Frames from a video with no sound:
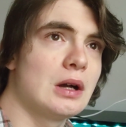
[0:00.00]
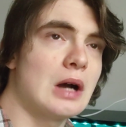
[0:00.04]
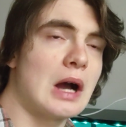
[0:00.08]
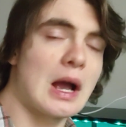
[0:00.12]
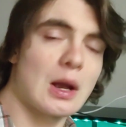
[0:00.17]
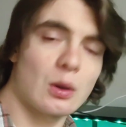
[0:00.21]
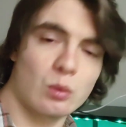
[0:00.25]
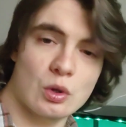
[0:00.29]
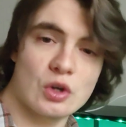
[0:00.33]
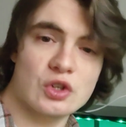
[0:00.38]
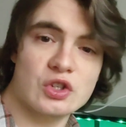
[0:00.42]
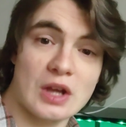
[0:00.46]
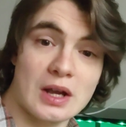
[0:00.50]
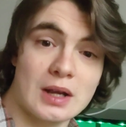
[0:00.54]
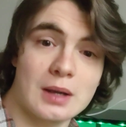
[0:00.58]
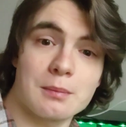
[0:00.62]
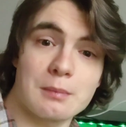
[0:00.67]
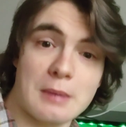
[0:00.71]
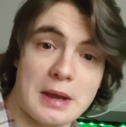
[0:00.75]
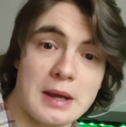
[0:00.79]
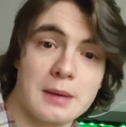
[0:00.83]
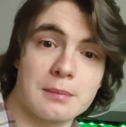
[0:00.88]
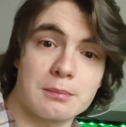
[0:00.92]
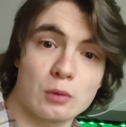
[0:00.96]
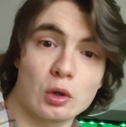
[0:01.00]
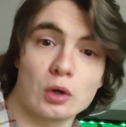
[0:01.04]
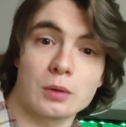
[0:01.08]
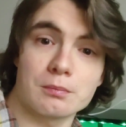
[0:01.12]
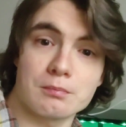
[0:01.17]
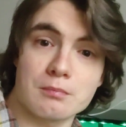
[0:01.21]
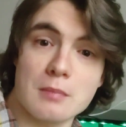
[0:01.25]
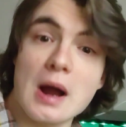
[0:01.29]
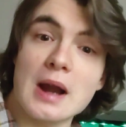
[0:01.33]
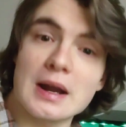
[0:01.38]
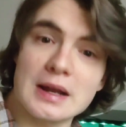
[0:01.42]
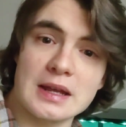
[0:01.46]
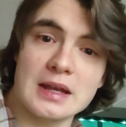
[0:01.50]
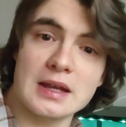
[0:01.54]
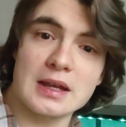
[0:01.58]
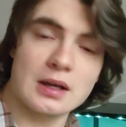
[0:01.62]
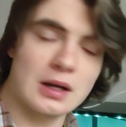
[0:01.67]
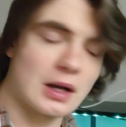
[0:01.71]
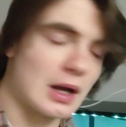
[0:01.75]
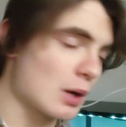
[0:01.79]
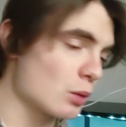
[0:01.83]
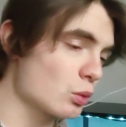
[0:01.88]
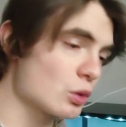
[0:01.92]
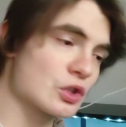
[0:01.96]
I wish I could make more money.
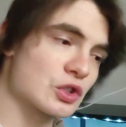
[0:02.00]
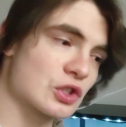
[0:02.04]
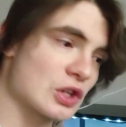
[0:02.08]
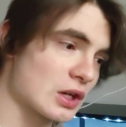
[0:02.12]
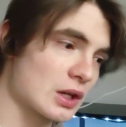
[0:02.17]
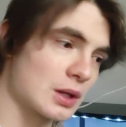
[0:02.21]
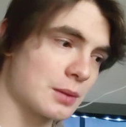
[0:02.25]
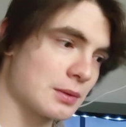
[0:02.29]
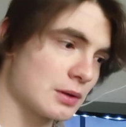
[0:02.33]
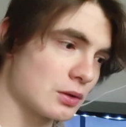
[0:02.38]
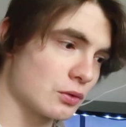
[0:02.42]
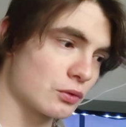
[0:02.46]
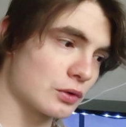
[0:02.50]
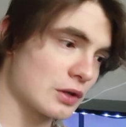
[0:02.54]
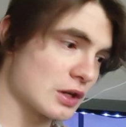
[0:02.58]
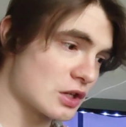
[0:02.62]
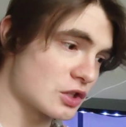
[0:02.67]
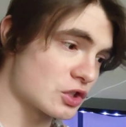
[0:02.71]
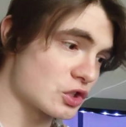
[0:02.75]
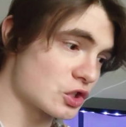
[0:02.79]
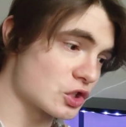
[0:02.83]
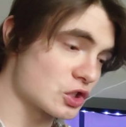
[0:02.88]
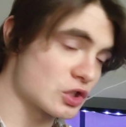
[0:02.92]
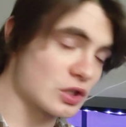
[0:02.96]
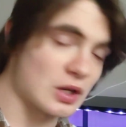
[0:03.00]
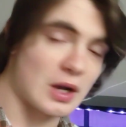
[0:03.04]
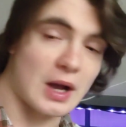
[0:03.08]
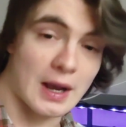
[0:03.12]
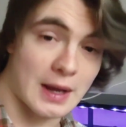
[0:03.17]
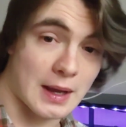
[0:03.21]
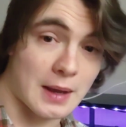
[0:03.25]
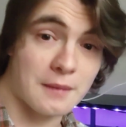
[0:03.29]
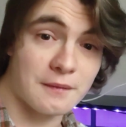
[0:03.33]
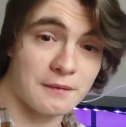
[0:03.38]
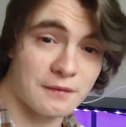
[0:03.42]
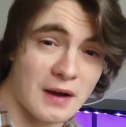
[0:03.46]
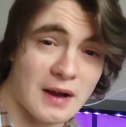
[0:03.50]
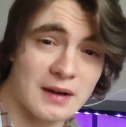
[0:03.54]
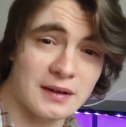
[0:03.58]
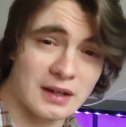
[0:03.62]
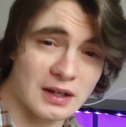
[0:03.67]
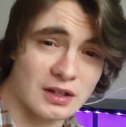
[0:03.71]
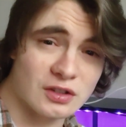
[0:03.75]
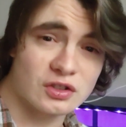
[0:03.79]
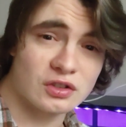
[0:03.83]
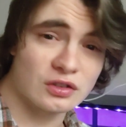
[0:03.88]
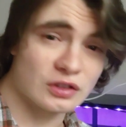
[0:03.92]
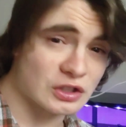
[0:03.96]
I wish I could be rich. I am
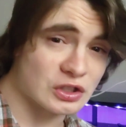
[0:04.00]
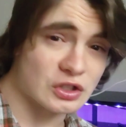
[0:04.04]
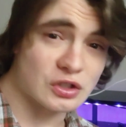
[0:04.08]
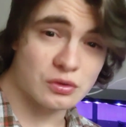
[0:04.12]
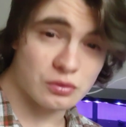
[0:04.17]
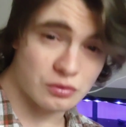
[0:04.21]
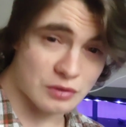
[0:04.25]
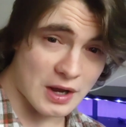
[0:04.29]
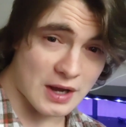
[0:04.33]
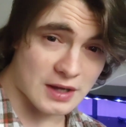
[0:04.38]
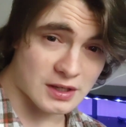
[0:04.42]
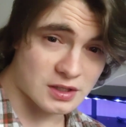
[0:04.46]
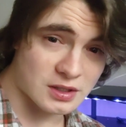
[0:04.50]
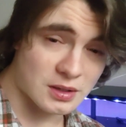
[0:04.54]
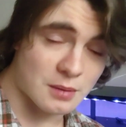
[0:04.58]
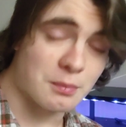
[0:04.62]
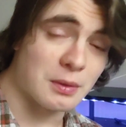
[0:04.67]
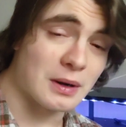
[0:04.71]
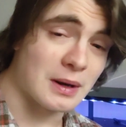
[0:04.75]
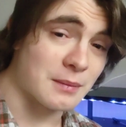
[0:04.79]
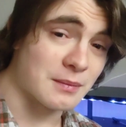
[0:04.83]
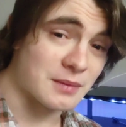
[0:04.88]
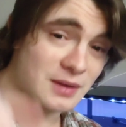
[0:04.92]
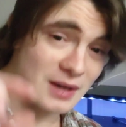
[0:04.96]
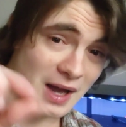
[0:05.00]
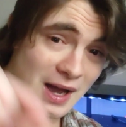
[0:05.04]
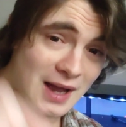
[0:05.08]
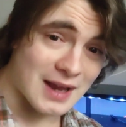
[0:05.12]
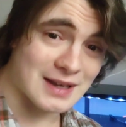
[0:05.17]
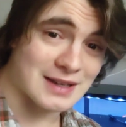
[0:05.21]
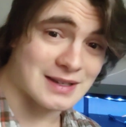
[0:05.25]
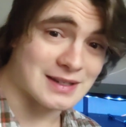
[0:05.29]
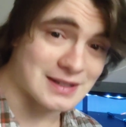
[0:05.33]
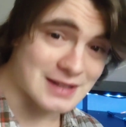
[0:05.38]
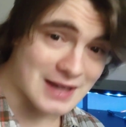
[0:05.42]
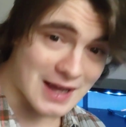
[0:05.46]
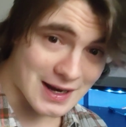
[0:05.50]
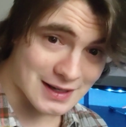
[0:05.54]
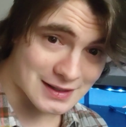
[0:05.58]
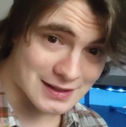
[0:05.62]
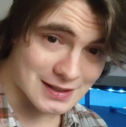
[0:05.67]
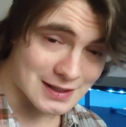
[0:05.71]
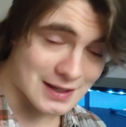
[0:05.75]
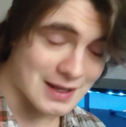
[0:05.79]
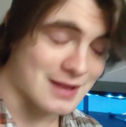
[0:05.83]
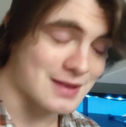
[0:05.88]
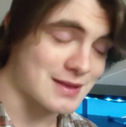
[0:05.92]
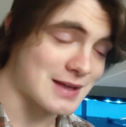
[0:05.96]
financially stressed, but I'm not in
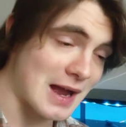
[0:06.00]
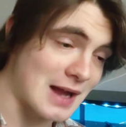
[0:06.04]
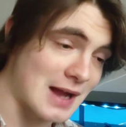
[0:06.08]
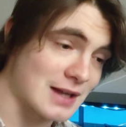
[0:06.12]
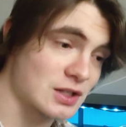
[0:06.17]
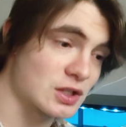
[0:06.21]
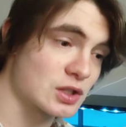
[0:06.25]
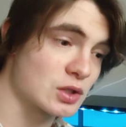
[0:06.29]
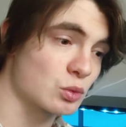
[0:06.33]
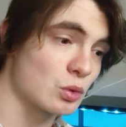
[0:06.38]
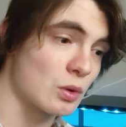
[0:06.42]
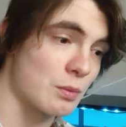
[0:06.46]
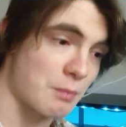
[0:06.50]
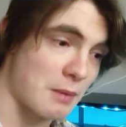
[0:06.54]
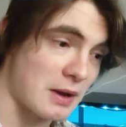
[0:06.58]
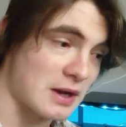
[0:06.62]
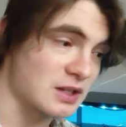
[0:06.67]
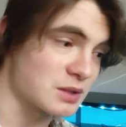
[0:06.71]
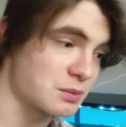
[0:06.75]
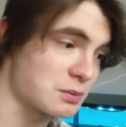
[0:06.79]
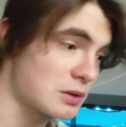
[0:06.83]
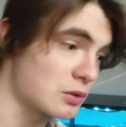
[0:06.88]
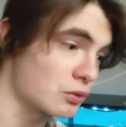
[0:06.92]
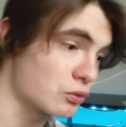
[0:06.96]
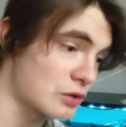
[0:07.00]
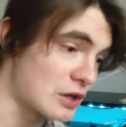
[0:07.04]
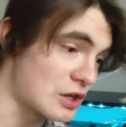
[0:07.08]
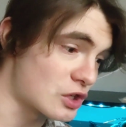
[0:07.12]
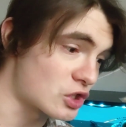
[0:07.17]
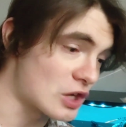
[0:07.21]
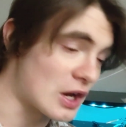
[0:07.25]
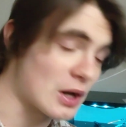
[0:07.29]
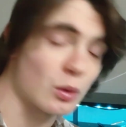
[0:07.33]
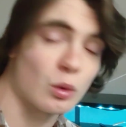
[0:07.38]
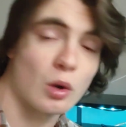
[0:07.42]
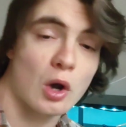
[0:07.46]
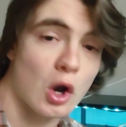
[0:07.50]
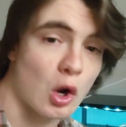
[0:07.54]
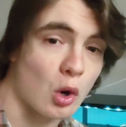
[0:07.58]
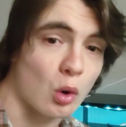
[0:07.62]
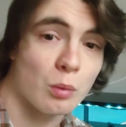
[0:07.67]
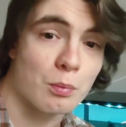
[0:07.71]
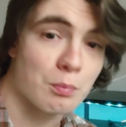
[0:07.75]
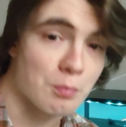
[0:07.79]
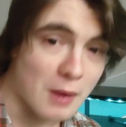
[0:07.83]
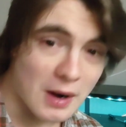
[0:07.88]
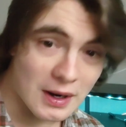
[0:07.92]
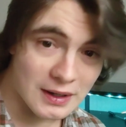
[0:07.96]
debt. That's what makes me rich. I don't
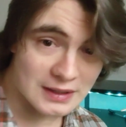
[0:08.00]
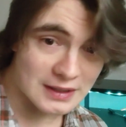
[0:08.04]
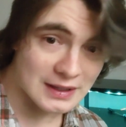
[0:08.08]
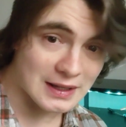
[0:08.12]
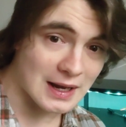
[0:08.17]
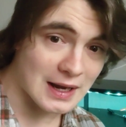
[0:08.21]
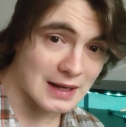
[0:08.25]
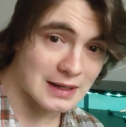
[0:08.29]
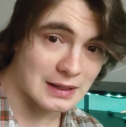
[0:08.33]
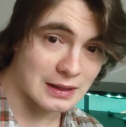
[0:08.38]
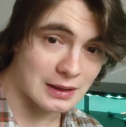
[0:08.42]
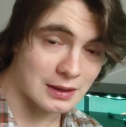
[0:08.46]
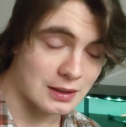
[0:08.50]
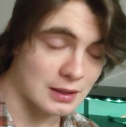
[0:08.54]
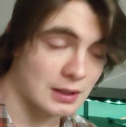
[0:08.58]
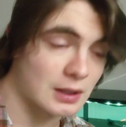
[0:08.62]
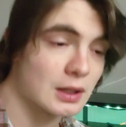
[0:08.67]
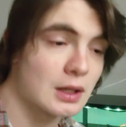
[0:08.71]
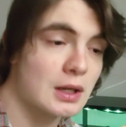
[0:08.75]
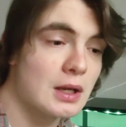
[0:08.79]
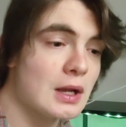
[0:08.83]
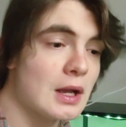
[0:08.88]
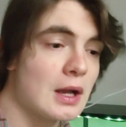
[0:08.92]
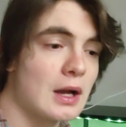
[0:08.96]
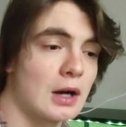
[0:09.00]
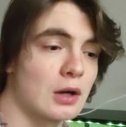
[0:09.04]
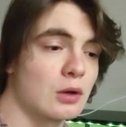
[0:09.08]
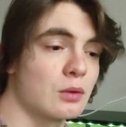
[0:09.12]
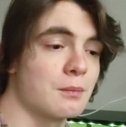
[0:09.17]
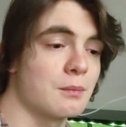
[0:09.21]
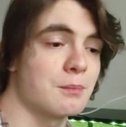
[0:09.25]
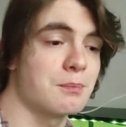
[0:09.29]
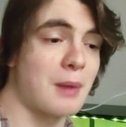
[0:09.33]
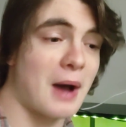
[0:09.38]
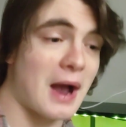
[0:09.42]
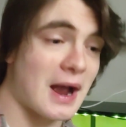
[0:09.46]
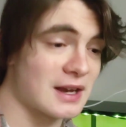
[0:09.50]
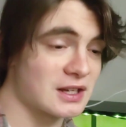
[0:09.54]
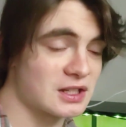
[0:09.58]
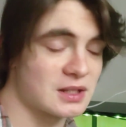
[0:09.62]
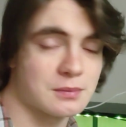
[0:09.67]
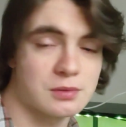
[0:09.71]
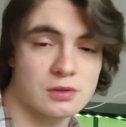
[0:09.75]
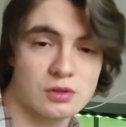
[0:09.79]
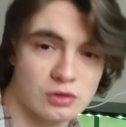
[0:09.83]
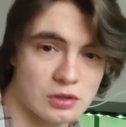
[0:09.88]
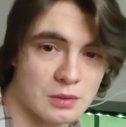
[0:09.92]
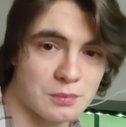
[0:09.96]
owe money to anything. I don't buy
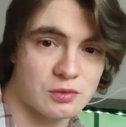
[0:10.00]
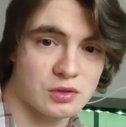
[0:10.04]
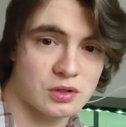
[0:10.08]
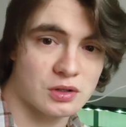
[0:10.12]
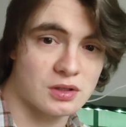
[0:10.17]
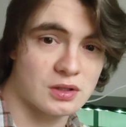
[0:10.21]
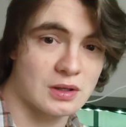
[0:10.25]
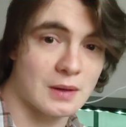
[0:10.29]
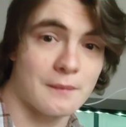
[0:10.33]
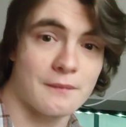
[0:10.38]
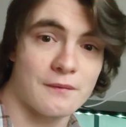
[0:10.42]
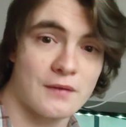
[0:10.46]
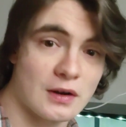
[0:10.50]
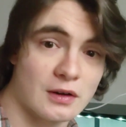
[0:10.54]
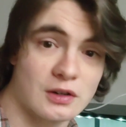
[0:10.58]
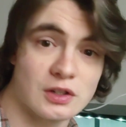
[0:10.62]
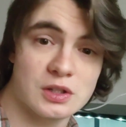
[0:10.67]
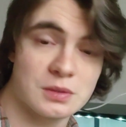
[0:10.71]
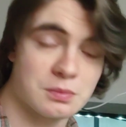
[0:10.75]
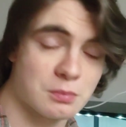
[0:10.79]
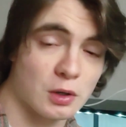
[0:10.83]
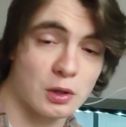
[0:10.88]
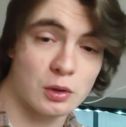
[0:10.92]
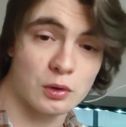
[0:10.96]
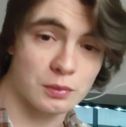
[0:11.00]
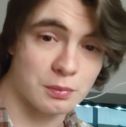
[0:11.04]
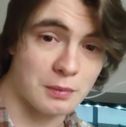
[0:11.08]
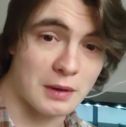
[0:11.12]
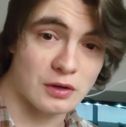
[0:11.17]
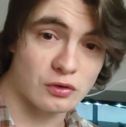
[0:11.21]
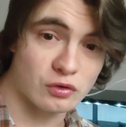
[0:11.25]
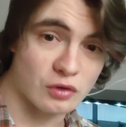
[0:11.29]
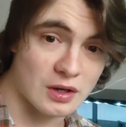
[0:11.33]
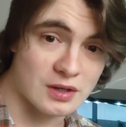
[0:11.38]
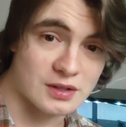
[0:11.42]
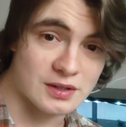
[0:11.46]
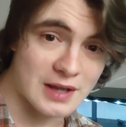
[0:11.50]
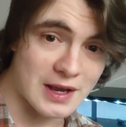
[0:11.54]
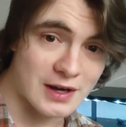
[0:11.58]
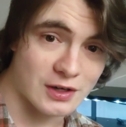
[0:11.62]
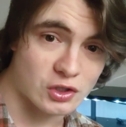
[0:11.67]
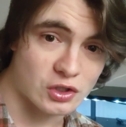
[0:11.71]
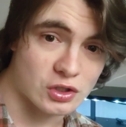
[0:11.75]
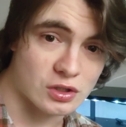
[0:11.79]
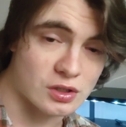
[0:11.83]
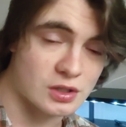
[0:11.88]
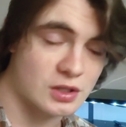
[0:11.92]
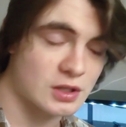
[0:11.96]
subscriptions. I'm very smart with my
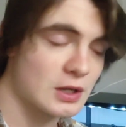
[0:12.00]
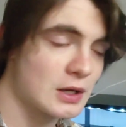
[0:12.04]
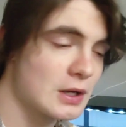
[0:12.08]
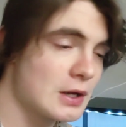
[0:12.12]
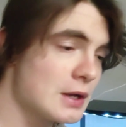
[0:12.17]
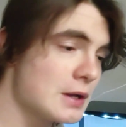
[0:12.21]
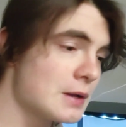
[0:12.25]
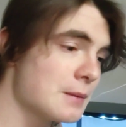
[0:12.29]
transactions.